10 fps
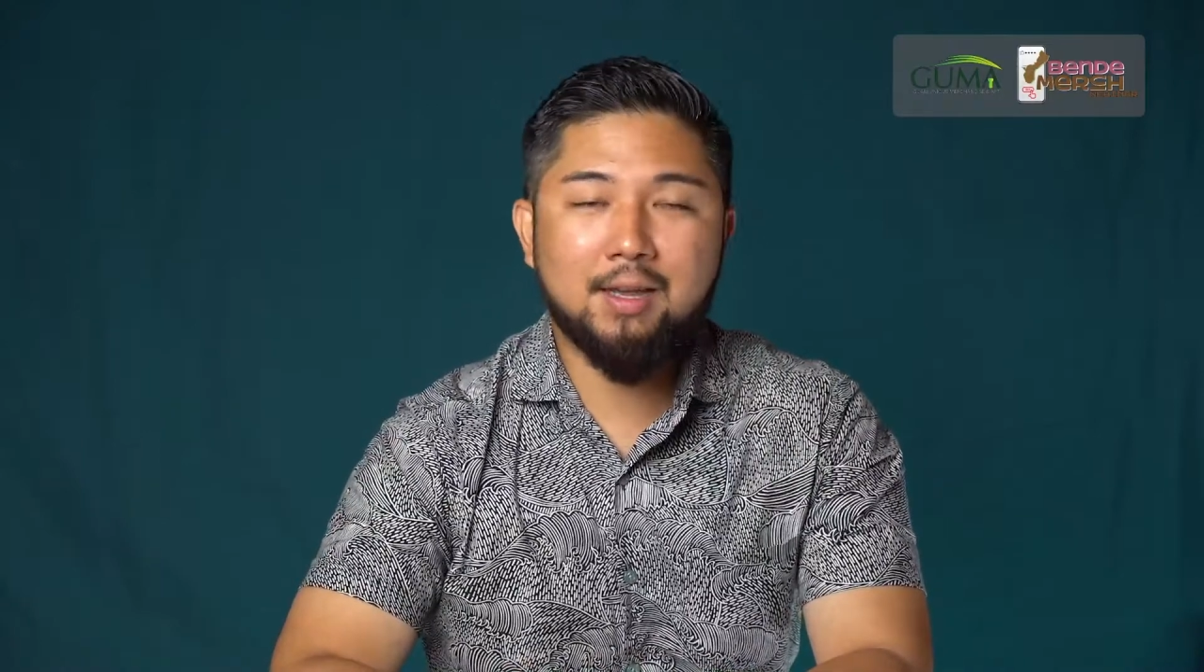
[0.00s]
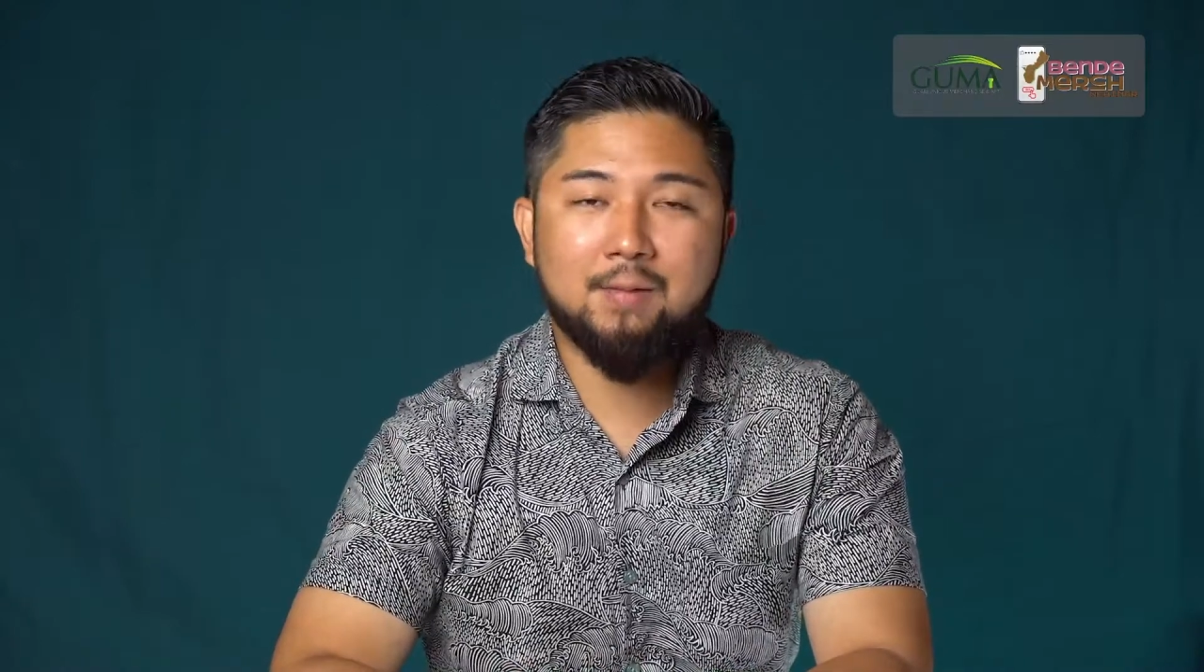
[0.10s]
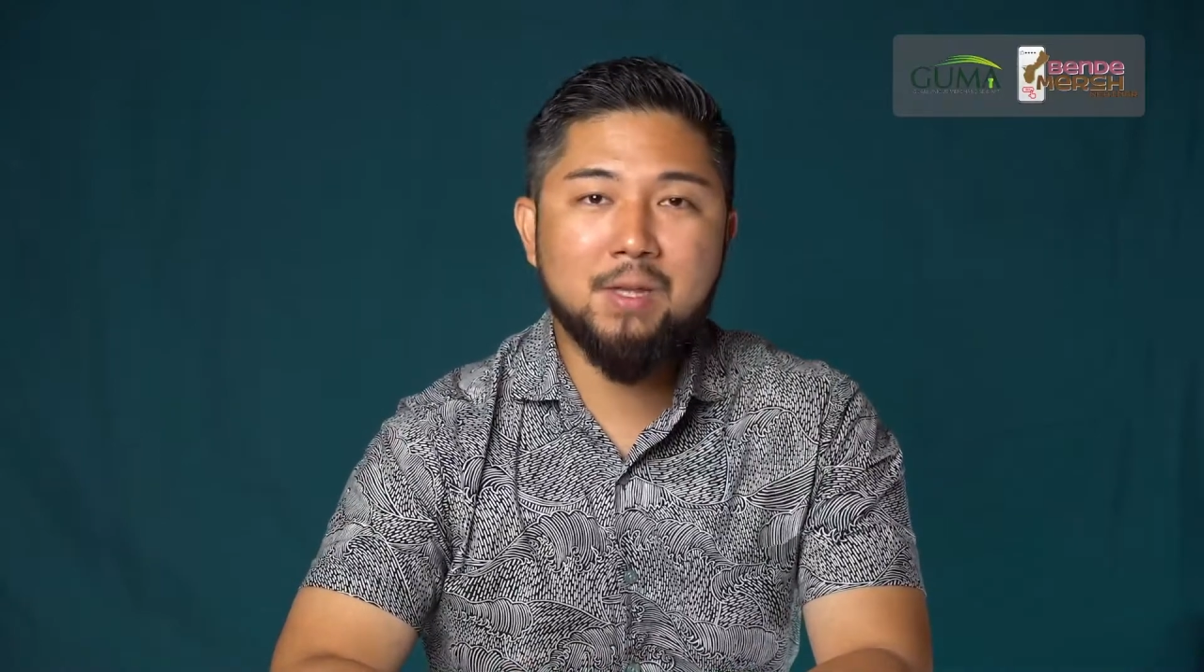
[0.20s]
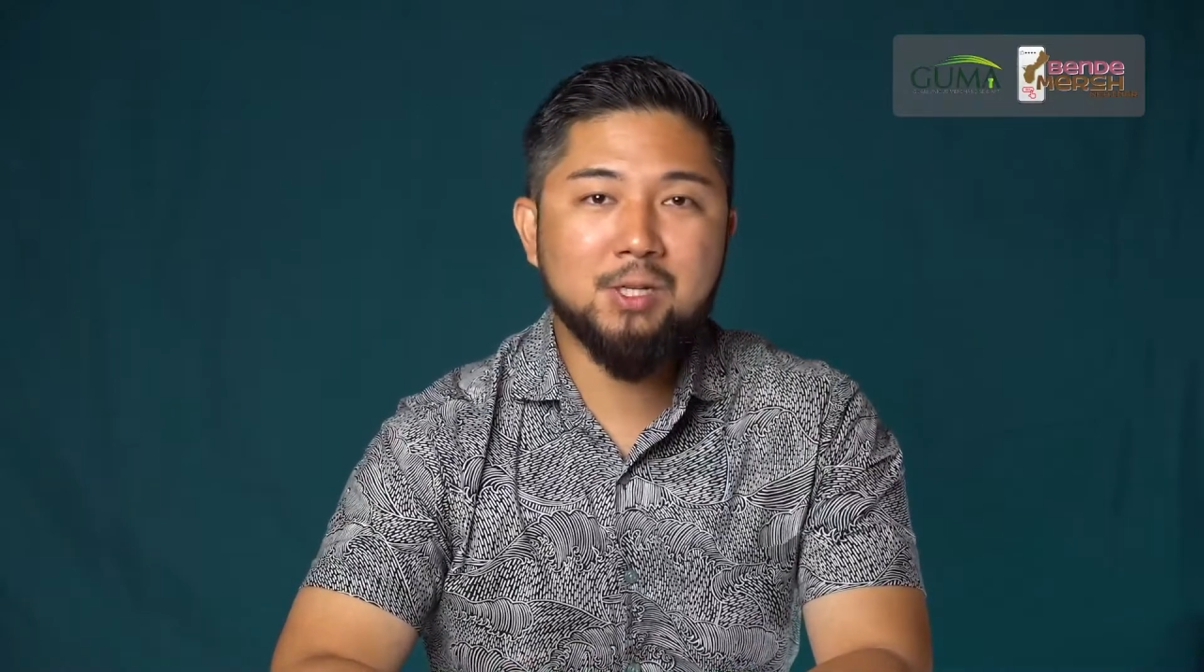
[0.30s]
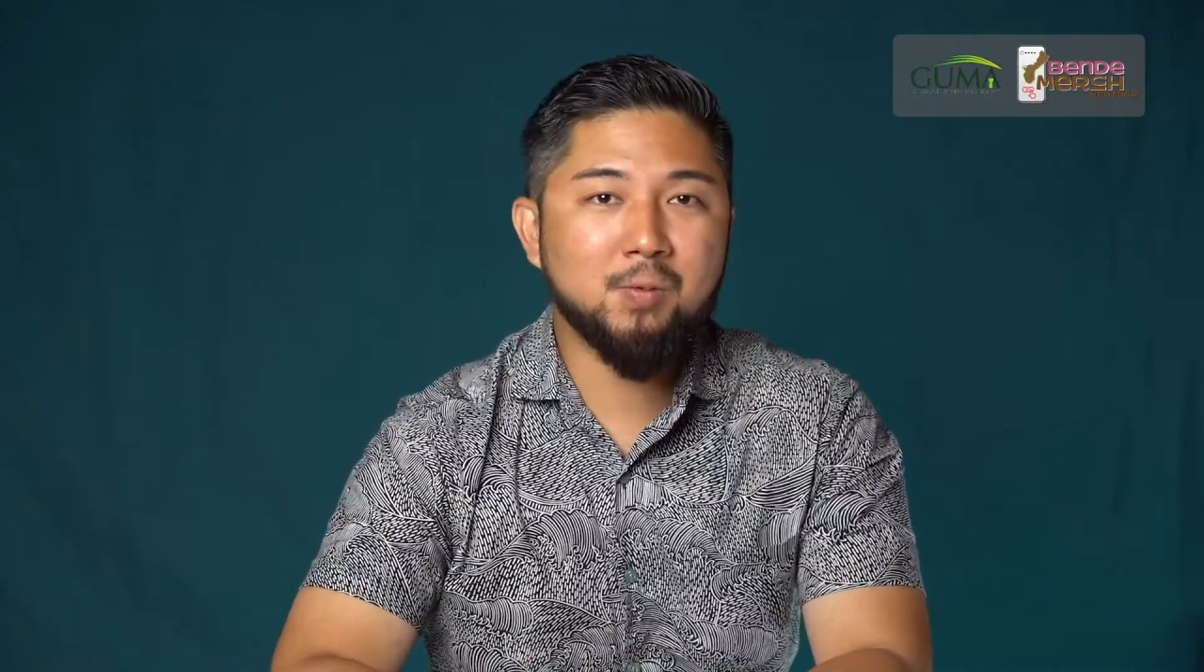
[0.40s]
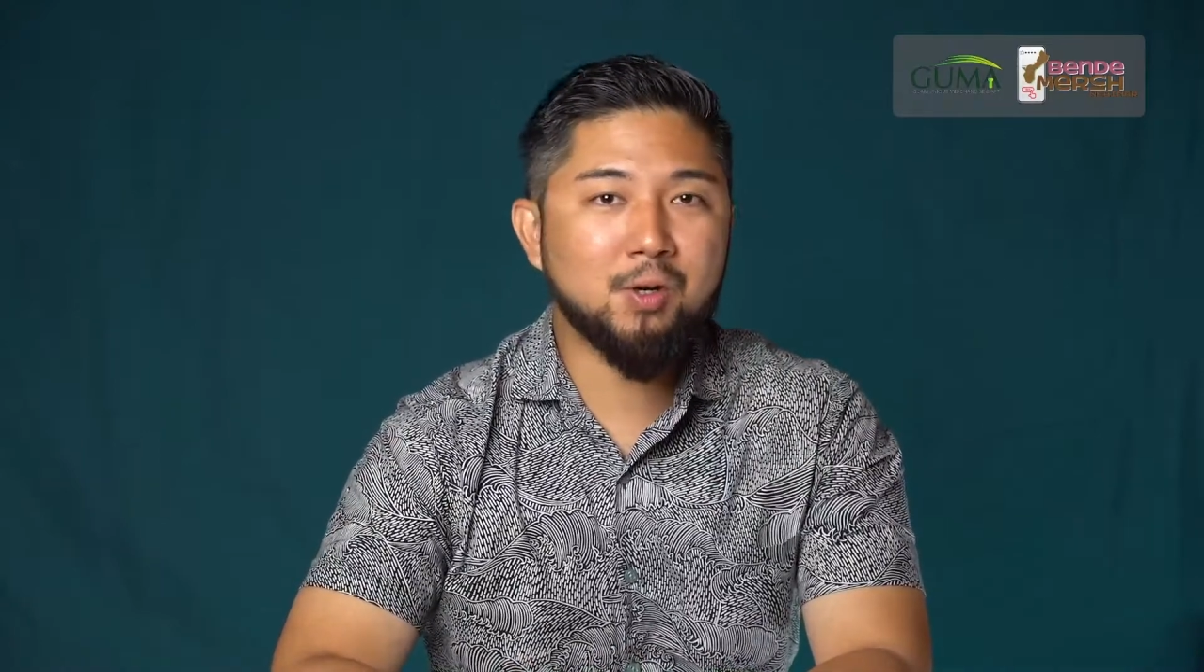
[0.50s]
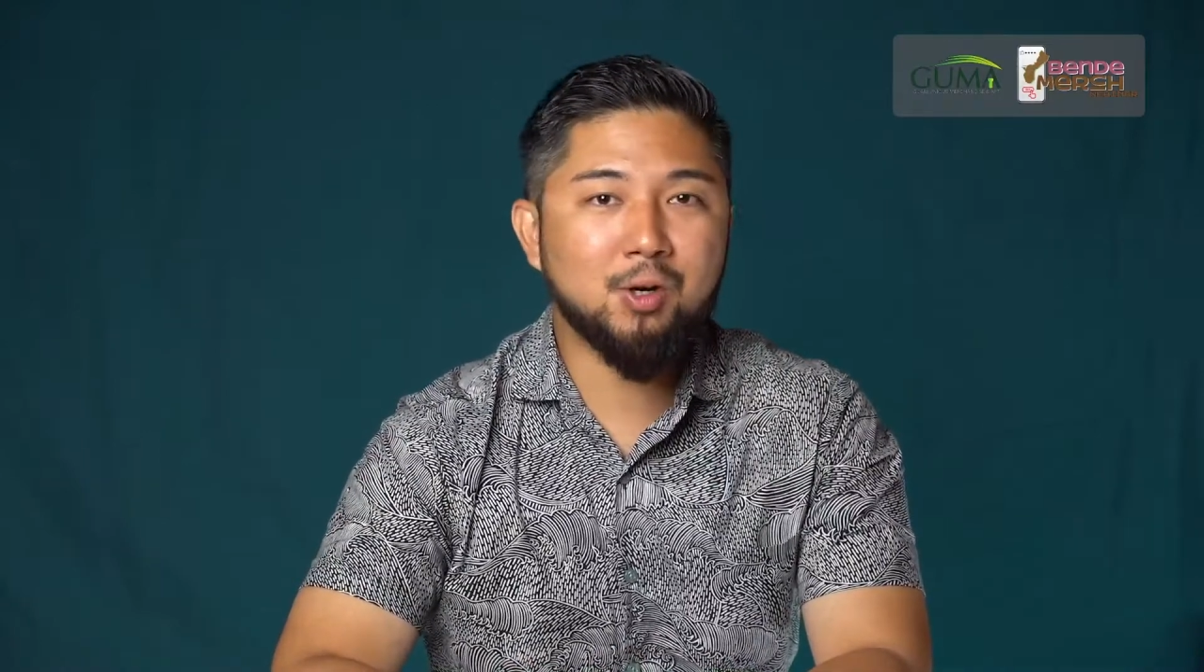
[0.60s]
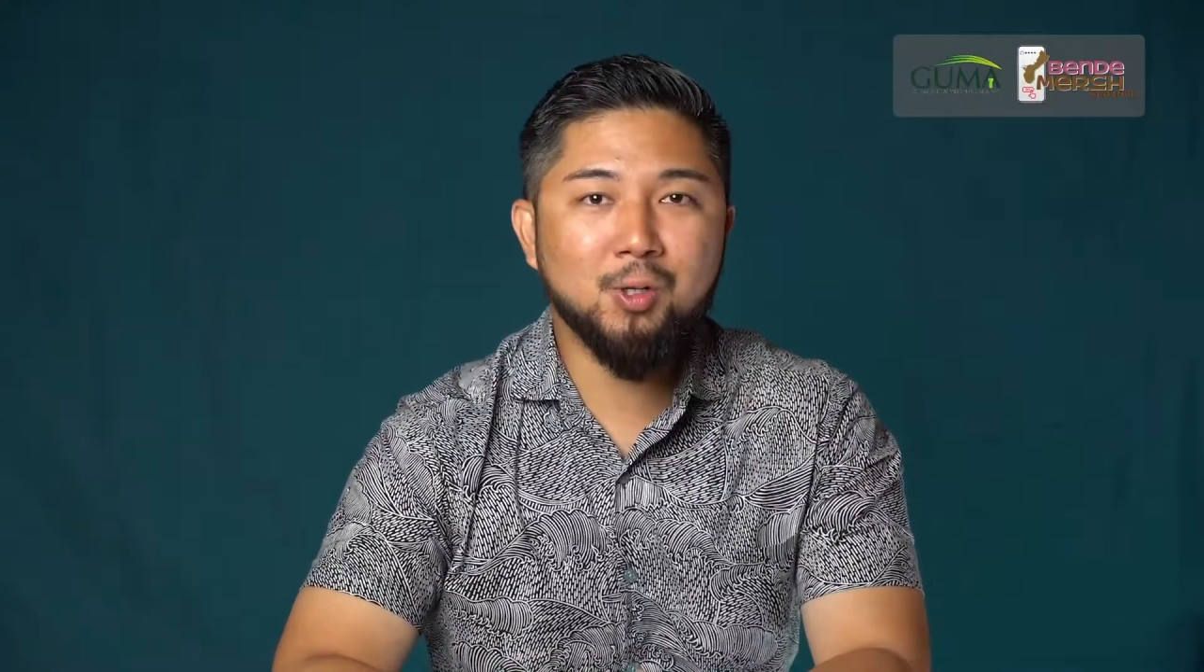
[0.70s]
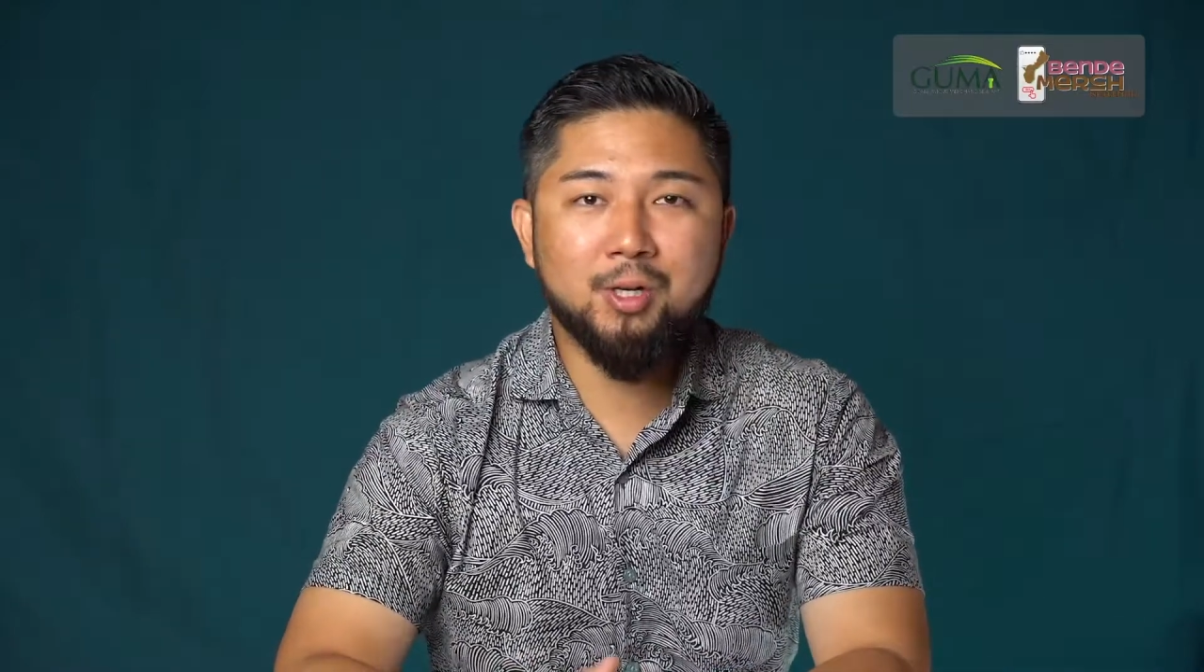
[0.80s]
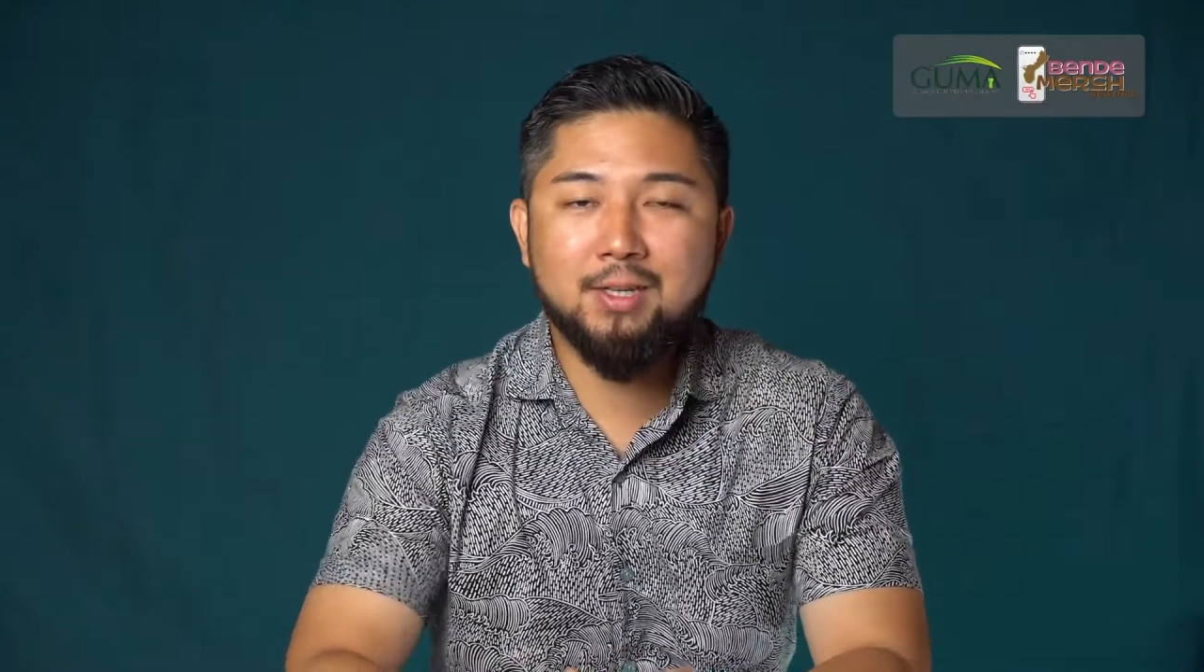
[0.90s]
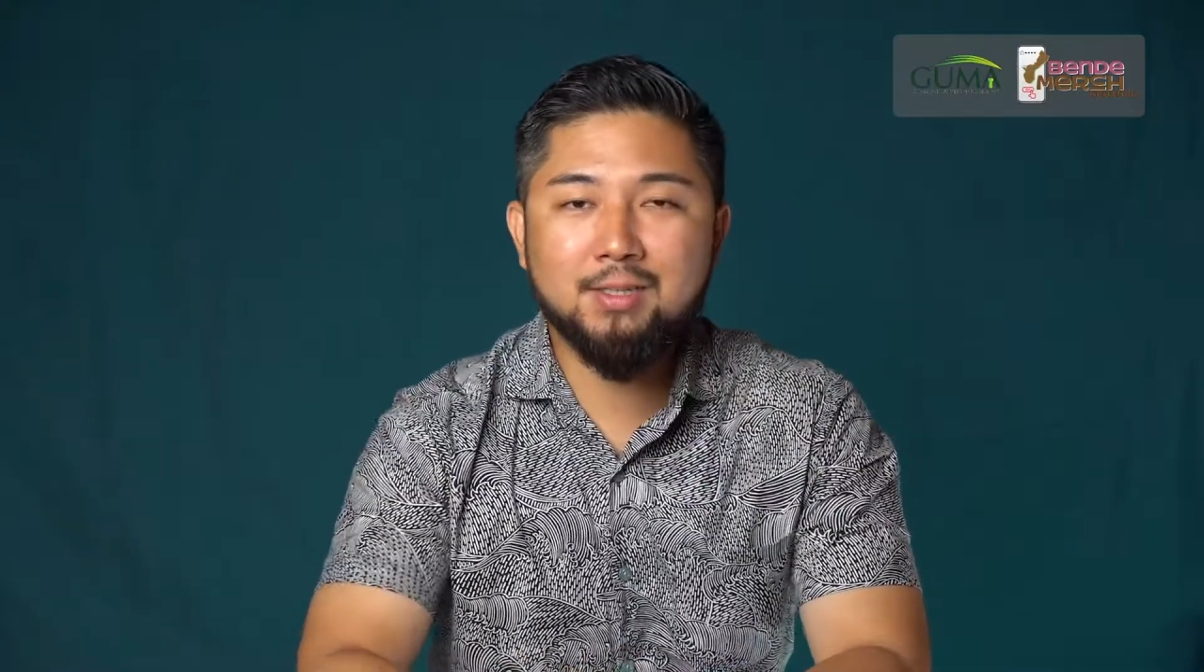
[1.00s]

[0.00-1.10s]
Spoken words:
I mentioned earlier,